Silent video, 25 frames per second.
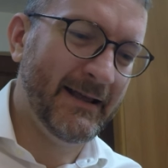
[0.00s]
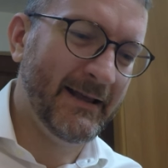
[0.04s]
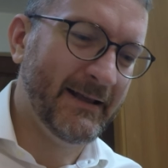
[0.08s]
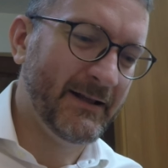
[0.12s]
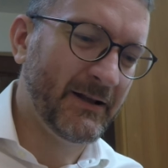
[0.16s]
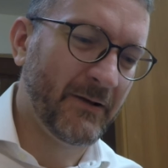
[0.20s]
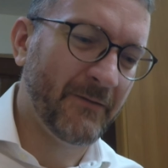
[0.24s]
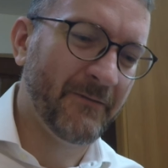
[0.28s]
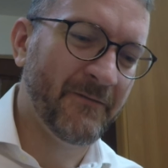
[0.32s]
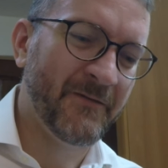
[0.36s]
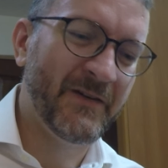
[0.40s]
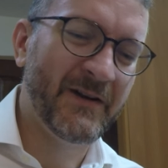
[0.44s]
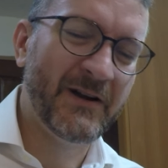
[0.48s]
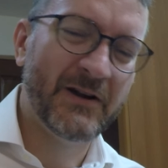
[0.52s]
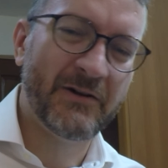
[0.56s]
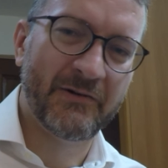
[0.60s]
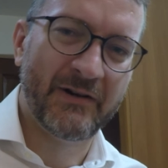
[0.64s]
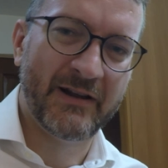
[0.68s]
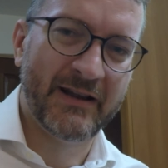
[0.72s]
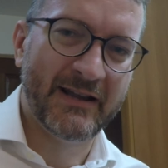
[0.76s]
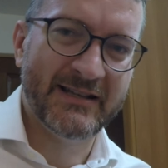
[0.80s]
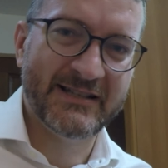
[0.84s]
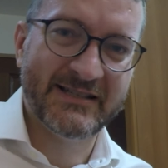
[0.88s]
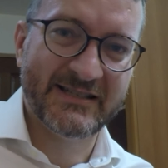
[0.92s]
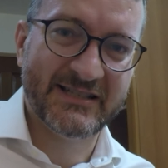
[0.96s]

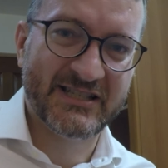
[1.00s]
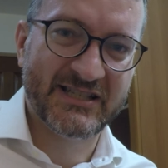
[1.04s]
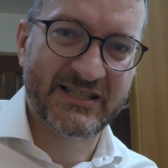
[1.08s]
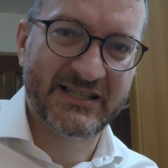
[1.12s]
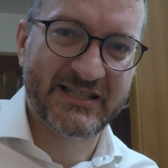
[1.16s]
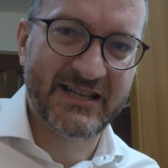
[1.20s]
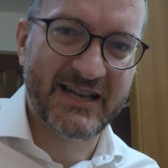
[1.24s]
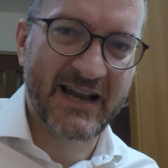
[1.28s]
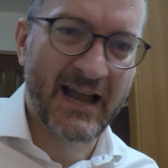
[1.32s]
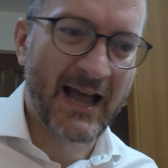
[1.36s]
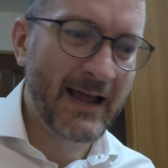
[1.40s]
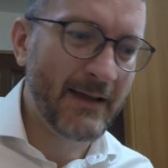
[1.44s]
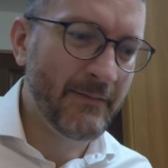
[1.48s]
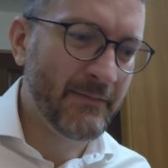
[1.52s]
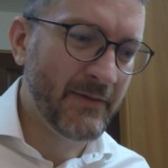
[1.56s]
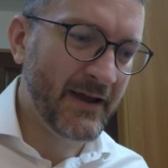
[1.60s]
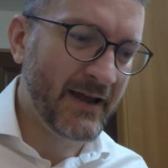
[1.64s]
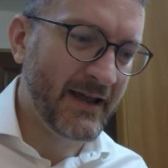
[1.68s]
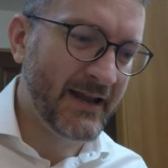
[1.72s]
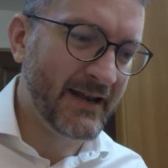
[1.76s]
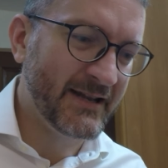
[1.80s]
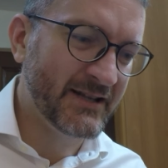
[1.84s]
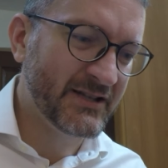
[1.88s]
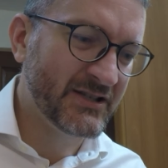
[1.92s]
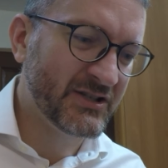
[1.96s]
configuring it is just a nightmare,
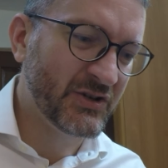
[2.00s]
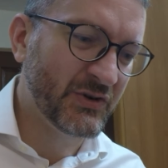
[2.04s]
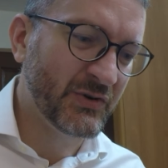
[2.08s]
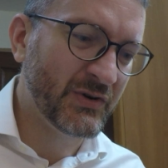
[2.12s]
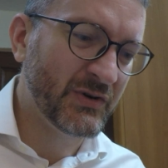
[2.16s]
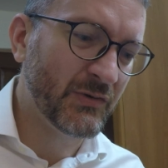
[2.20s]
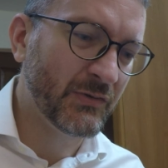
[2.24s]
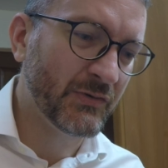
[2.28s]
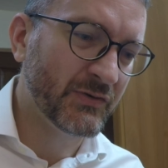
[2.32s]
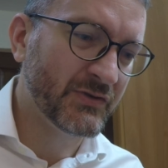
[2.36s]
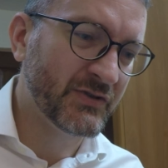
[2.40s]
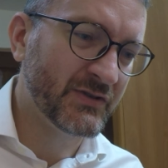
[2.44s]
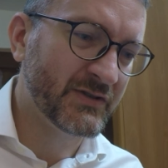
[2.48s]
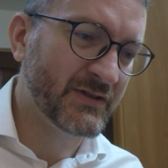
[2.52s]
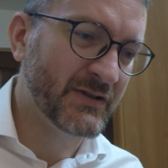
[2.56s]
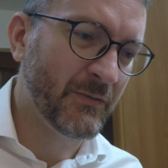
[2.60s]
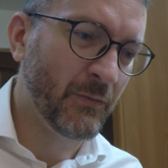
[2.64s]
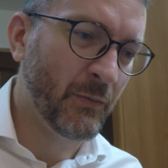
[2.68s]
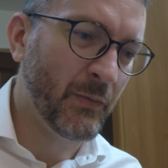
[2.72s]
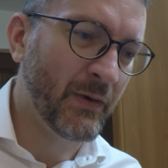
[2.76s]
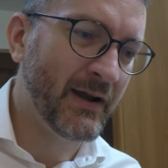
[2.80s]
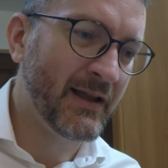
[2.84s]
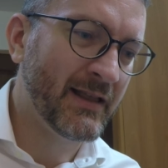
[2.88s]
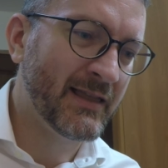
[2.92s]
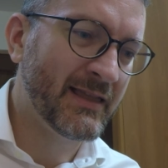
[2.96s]
and it's doing all sorts
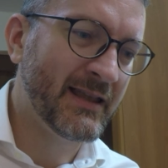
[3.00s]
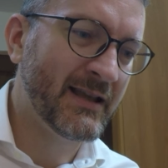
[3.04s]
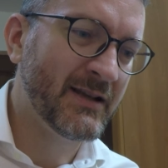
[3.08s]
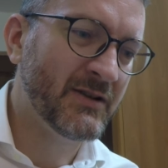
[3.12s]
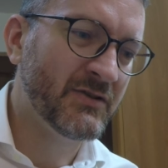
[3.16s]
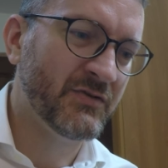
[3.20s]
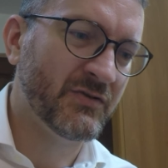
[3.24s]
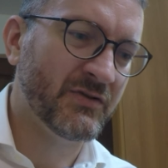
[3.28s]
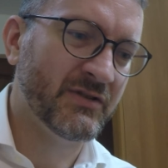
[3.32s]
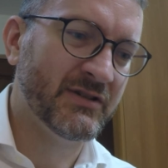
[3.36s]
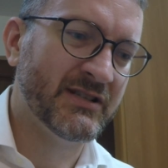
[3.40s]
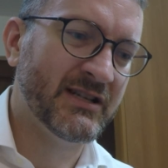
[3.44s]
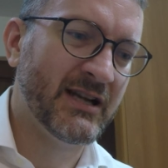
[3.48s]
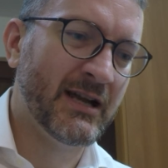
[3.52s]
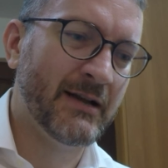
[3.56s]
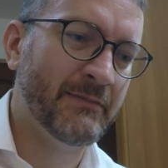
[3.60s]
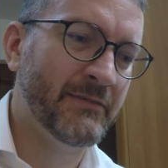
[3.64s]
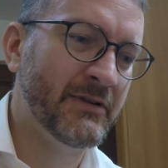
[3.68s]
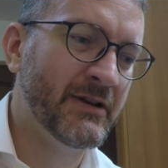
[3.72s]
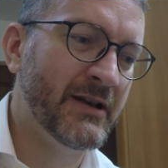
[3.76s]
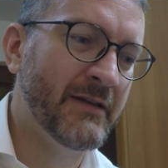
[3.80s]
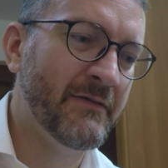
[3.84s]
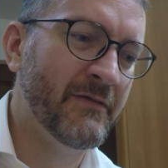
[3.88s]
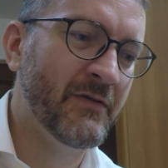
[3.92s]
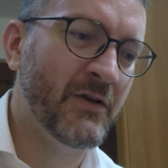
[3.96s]
of weird things all the time.
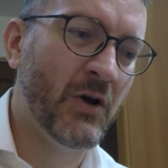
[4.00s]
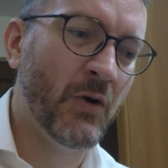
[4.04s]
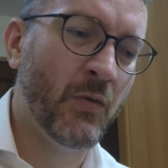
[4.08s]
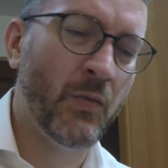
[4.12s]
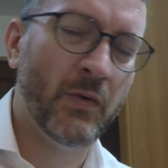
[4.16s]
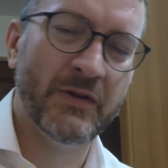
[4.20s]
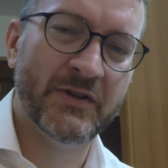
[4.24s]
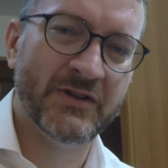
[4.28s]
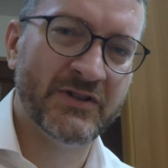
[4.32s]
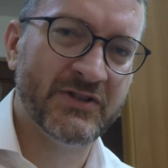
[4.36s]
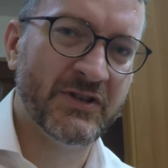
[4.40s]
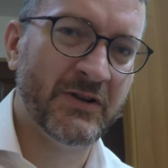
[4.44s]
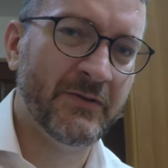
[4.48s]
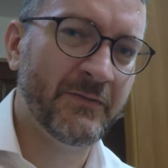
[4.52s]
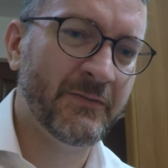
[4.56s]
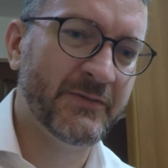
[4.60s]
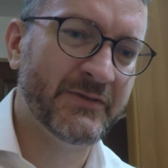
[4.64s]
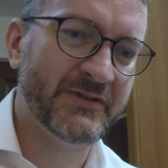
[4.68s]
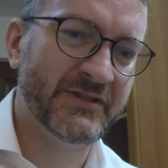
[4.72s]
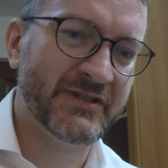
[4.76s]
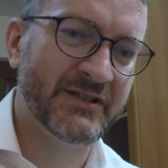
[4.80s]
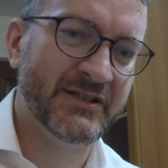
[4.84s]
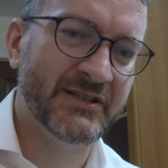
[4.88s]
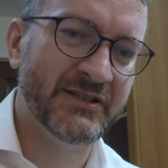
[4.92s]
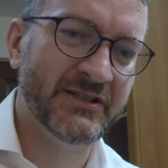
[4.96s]
You never know what the software
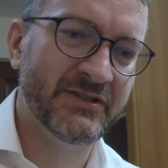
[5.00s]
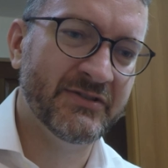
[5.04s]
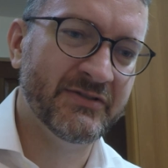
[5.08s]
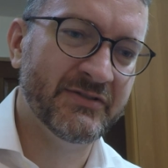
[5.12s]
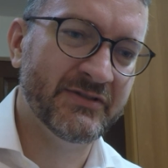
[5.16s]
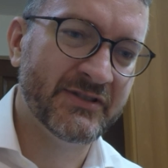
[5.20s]
is going to do.